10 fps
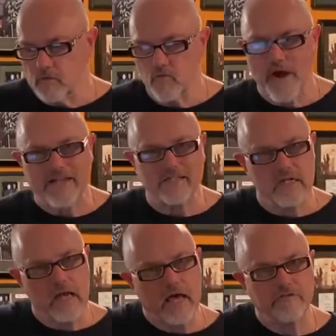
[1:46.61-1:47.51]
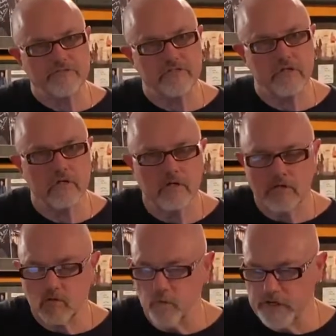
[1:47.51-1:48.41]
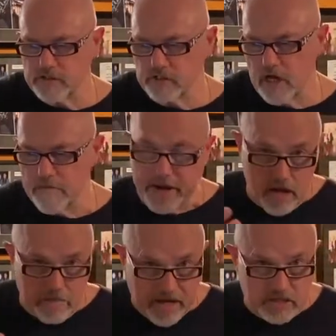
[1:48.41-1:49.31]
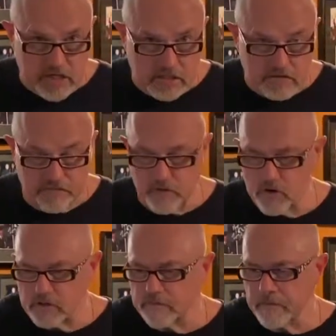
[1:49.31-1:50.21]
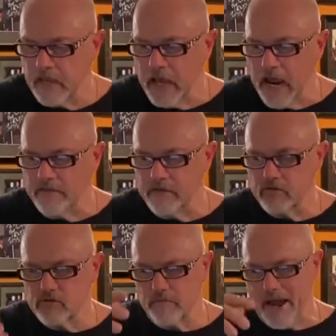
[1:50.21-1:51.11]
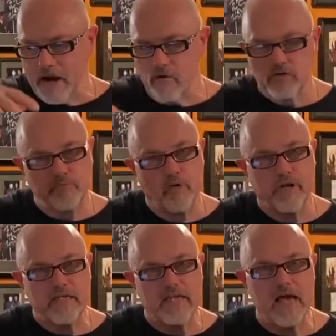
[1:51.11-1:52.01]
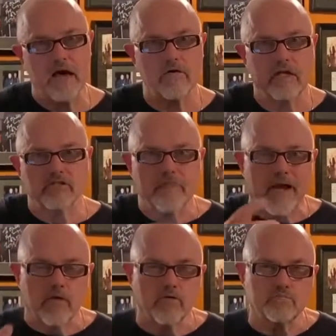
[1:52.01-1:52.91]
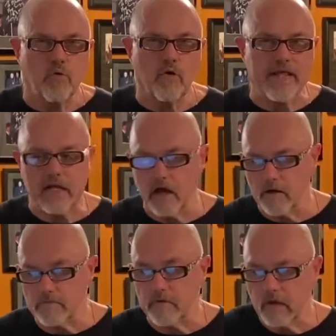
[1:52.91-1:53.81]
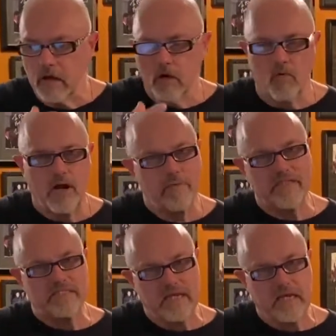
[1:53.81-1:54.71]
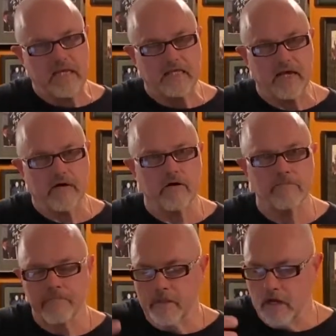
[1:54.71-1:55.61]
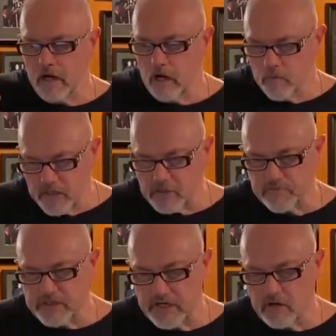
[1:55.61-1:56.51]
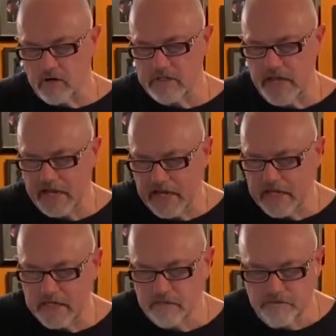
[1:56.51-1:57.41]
some rights and lefts, which may not make sense at first. And then there's some arrows pointing down and some arrows pointing up. What I'm intending there with this particular technique is the